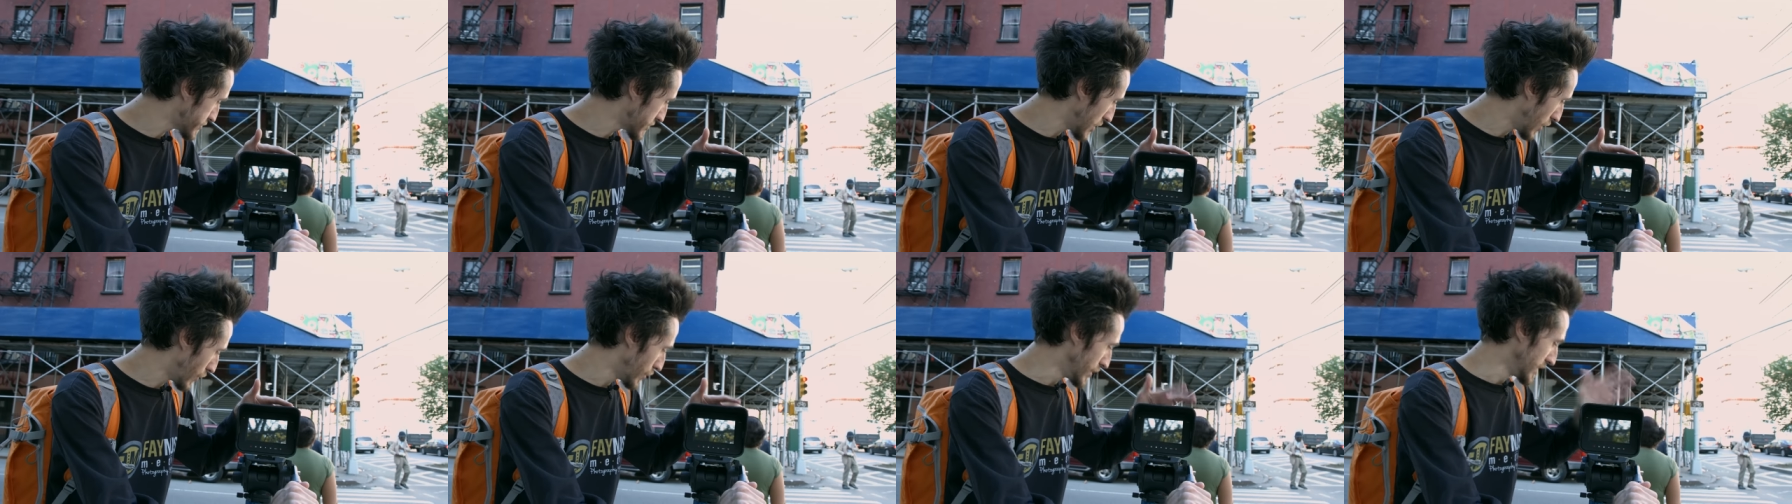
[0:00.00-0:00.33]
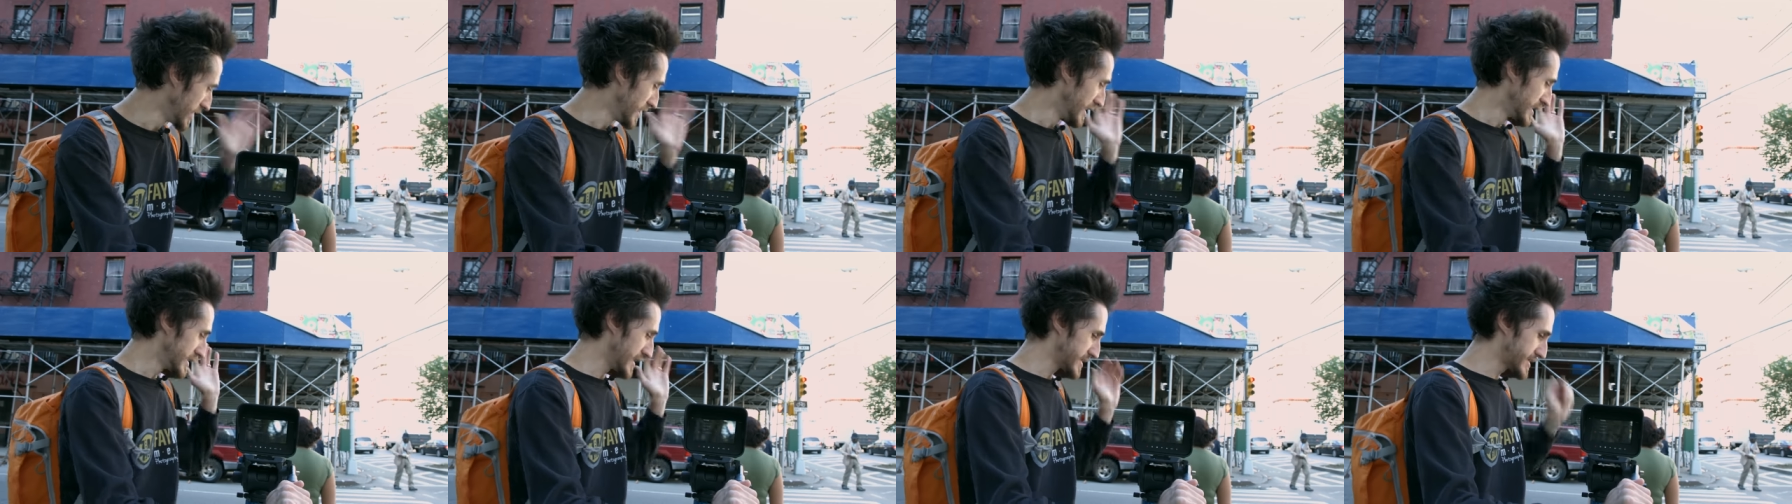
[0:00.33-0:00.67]
So
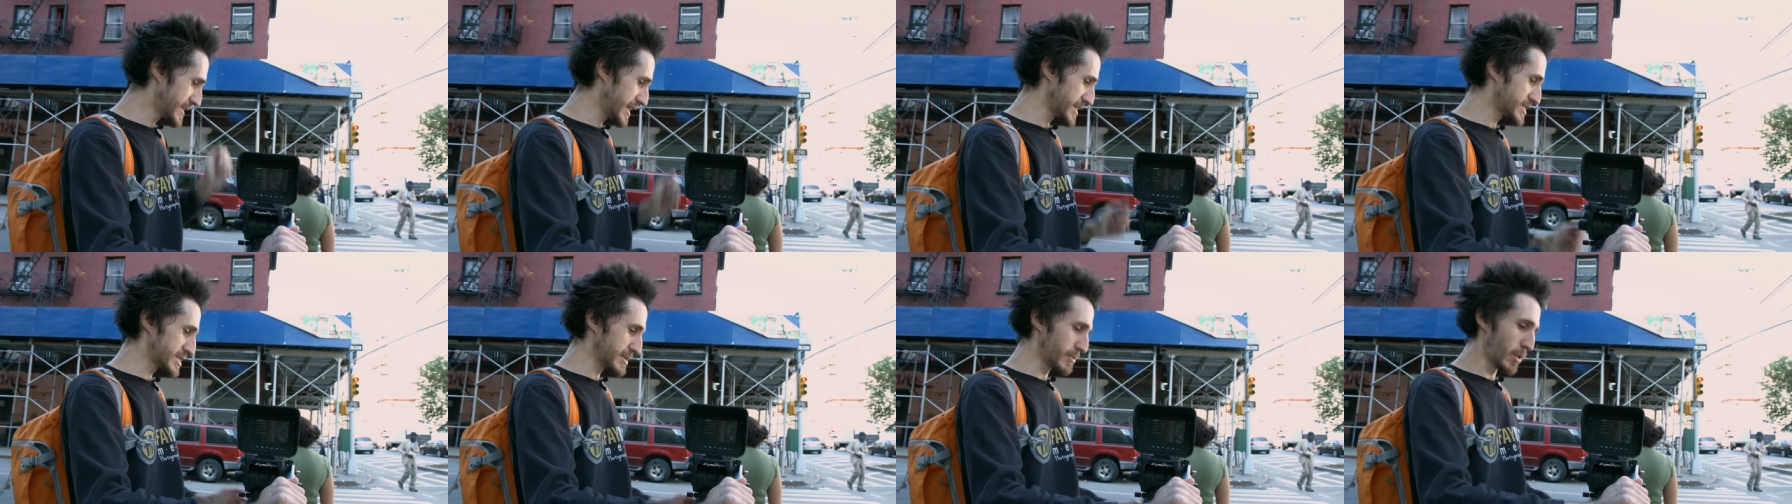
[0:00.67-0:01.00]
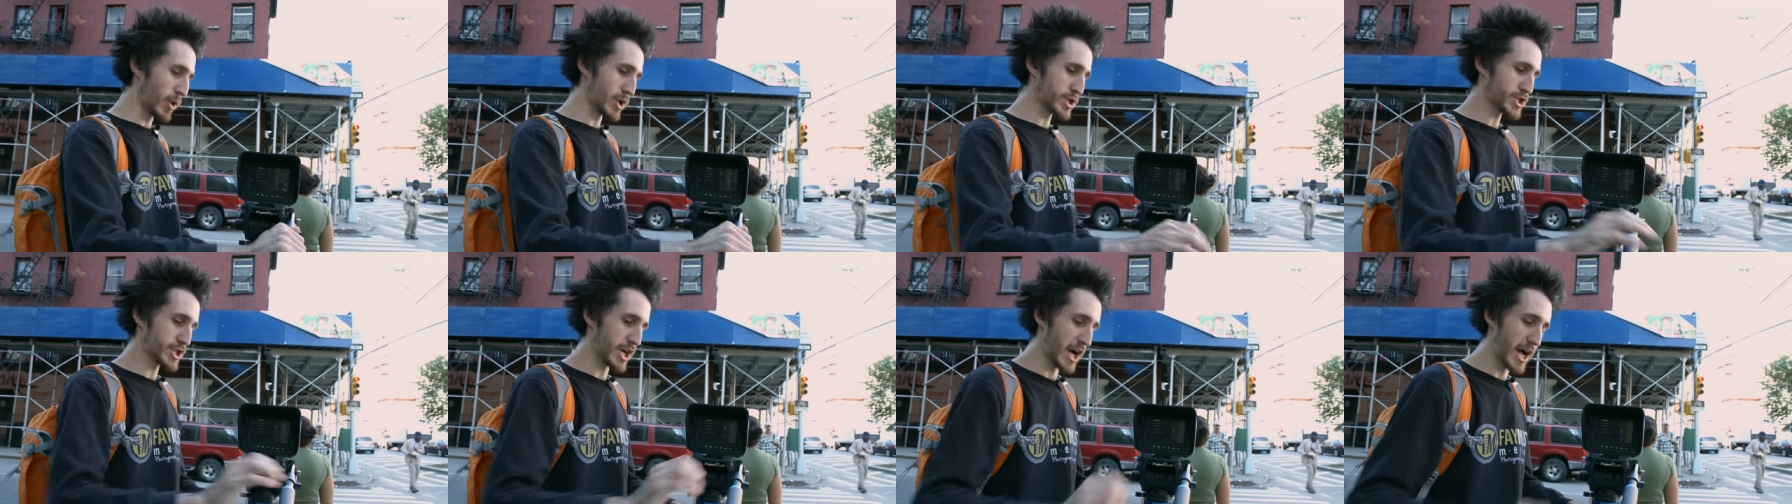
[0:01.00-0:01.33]
let's get some
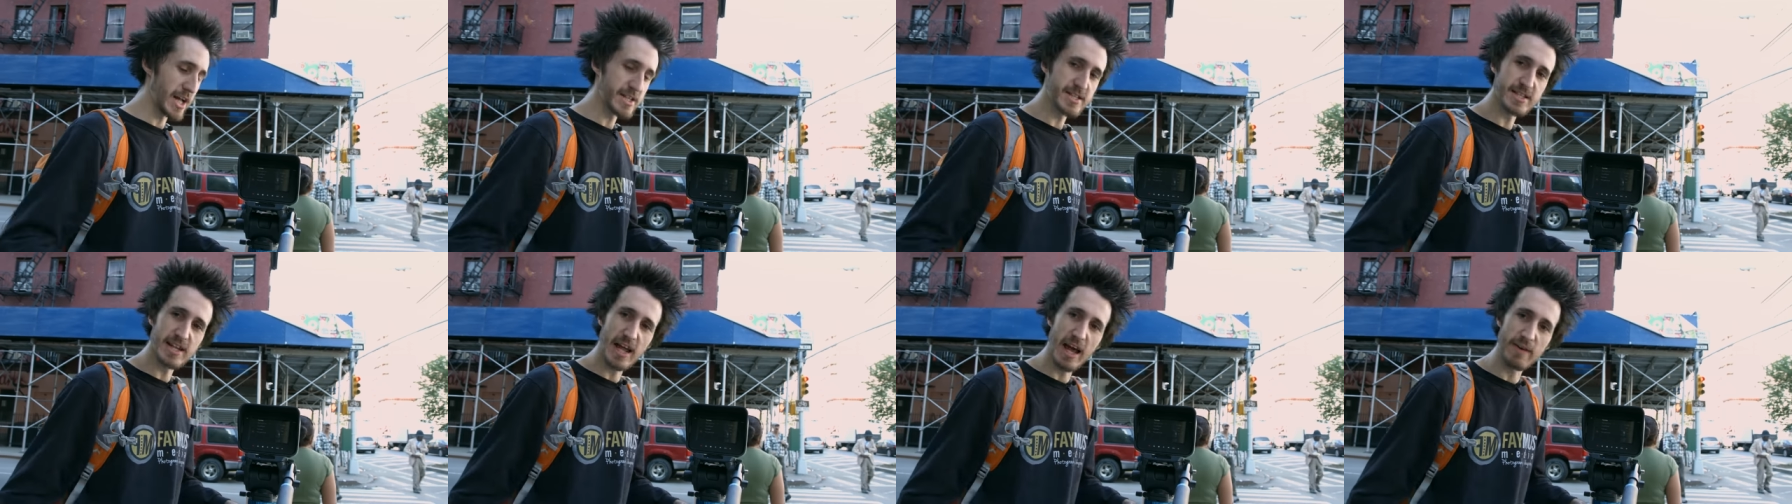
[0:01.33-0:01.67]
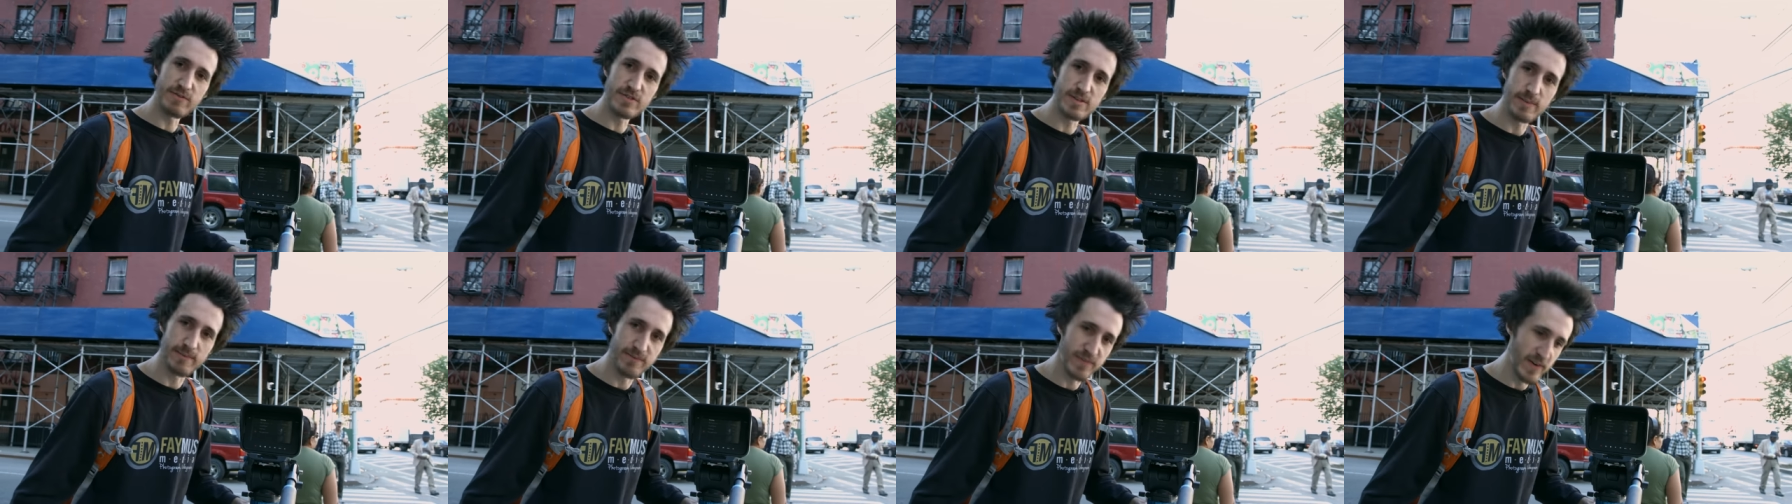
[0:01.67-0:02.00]
more shots and
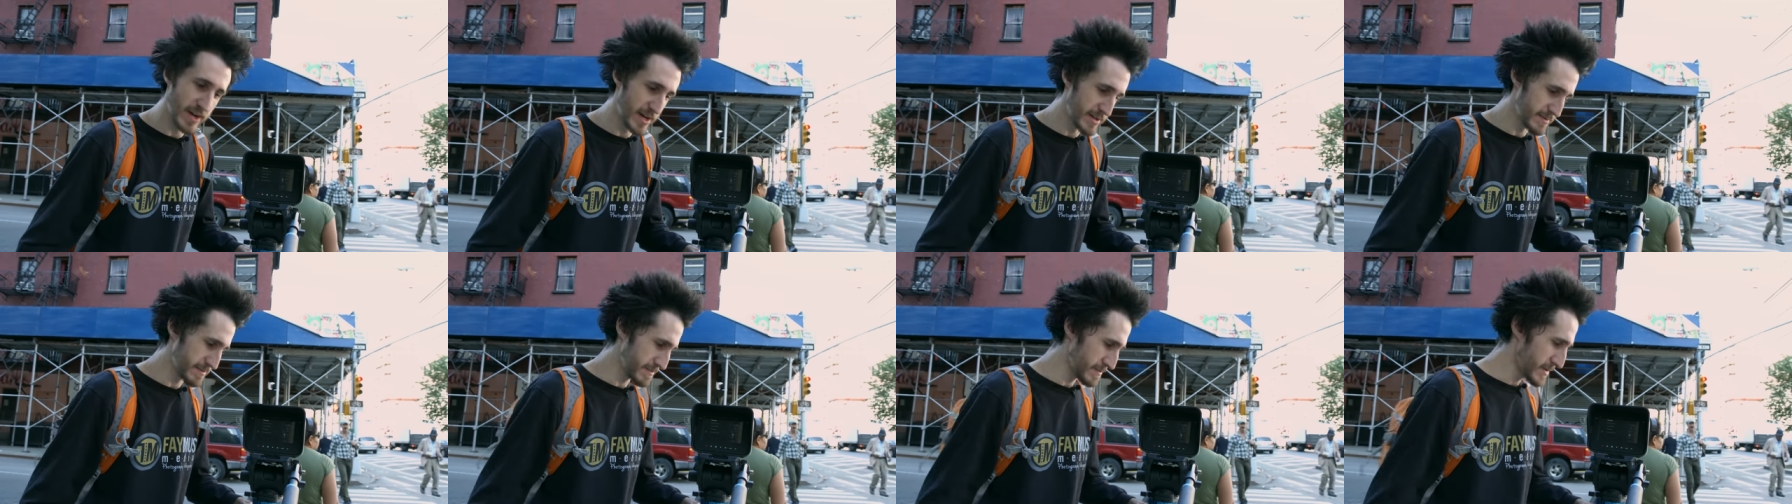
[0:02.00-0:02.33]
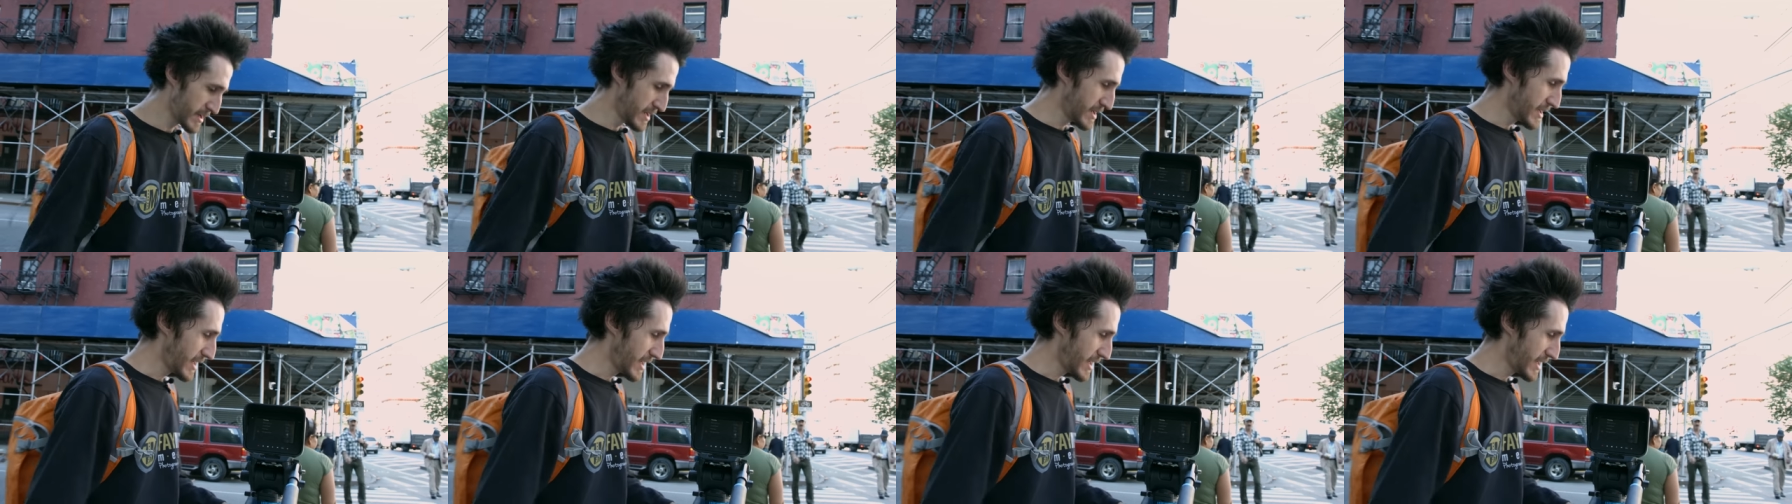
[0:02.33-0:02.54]
have some fun.